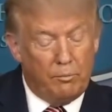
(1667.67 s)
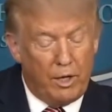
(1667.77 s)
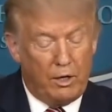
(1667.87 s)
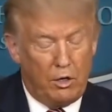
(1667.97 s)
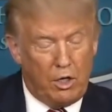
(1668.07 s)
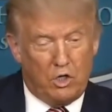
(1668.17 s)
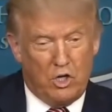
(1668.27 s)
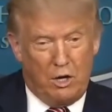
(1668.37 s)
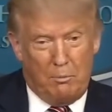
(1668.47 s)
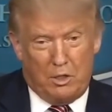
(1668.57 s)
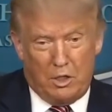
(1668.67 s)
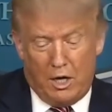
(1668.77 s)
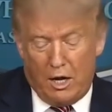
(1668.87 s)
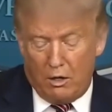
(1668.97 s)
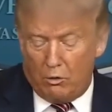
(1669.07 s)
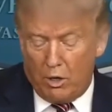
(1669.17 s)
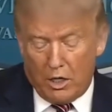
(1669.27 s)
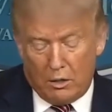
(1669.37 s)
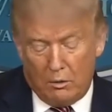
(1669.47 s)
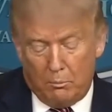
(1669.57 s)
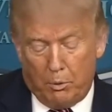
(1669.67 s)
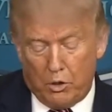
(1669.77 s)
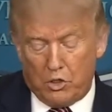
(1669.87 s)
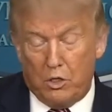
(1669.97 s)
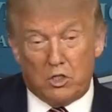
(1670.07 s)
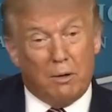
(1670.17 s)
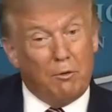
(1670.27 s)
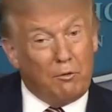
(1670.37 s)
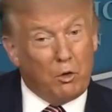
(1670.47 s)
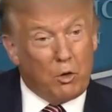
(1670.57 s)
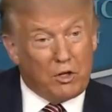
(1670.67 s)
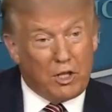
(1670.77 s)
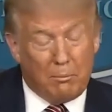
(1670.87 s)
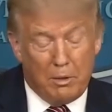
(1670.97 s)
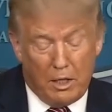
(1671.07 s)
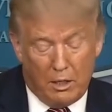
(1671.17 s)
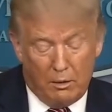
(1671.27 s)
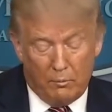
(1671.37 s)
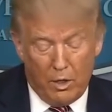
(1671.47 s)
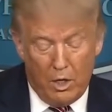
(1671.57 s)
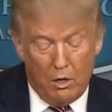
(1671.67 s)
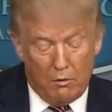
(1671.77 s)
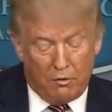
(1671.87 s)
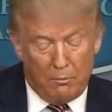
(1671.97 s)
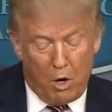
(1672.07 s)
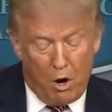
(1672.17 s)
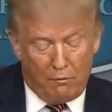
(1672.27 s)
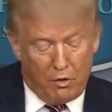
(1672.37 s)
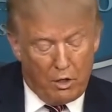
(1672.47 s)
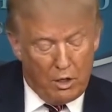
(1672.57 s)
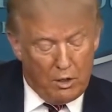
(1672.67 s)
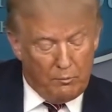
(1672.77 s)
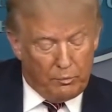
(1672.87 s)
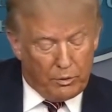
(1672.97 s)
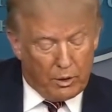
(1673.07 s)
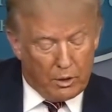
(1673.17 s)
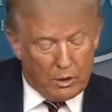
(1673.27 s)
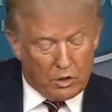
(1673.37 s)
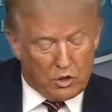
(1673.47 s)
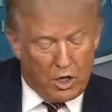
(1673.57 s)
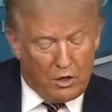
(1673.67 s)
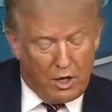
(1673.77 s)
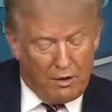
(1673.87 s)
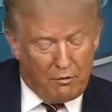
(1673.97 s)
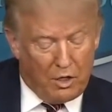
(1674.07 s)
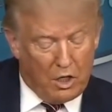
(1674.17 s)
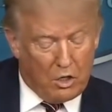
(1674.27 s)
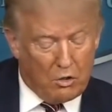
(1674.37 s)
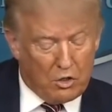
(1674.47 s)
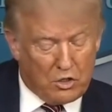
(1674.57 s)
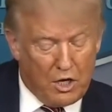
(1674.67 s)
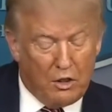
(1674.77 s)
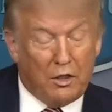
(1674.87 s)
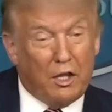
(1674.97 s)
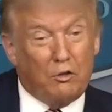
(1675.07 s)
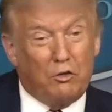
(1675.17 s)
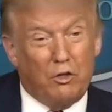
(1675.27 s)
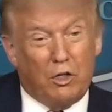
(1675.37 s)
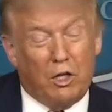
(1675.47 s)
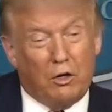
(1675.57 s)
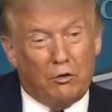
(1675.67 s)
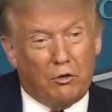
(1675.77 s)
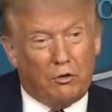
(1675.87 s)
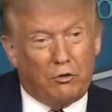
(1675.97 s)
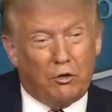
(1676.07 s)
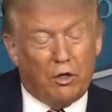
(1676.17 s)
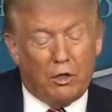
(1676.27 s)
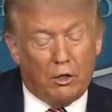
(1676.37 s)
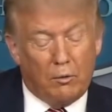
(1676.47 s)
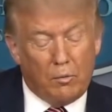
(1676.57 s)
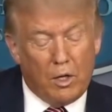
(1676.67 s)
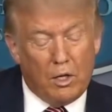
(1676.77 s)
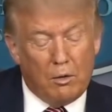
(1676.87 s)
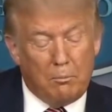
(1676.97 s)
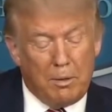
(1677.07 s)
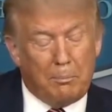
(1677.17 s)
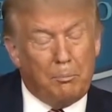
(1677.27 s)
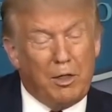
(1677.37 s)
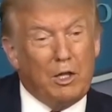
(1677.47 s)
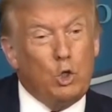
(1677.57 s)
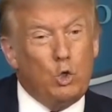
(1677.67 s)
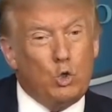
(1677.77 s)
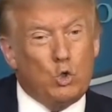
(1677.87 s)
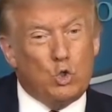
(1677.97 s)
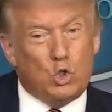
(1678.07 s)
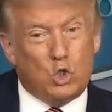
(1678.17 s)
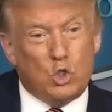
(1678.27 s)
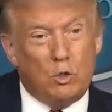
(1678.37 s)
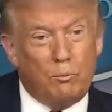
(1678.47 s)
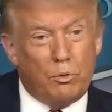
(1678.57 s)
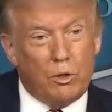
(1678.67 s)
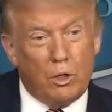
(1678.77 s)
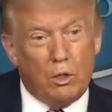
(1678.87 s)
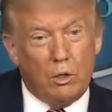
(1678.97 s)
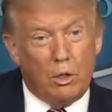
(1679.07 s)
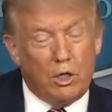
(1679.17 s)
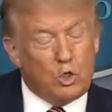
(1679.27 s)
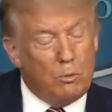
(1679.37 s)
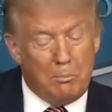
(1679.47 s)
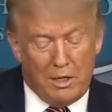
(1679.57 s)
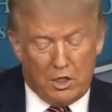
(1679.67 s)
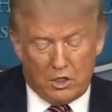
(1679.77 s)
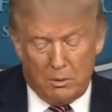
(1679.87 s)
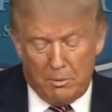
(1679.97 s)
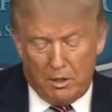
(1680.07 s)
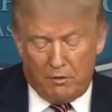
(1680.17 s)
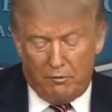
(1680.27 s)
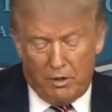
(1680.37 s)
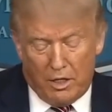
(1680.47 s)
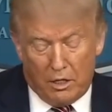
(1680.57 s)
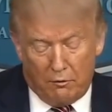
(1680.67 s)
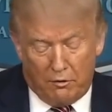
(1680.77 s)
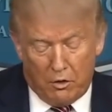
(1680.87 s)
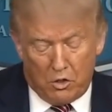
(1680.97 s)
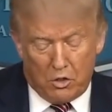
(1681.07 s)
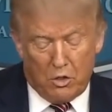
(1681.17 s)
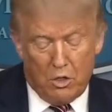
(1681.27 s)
I heard a gentleman today, a great person, some of you were at that meeting, from Harvard, say that every year is $10,000. It's people, they lose a tremendous amount of money in the future.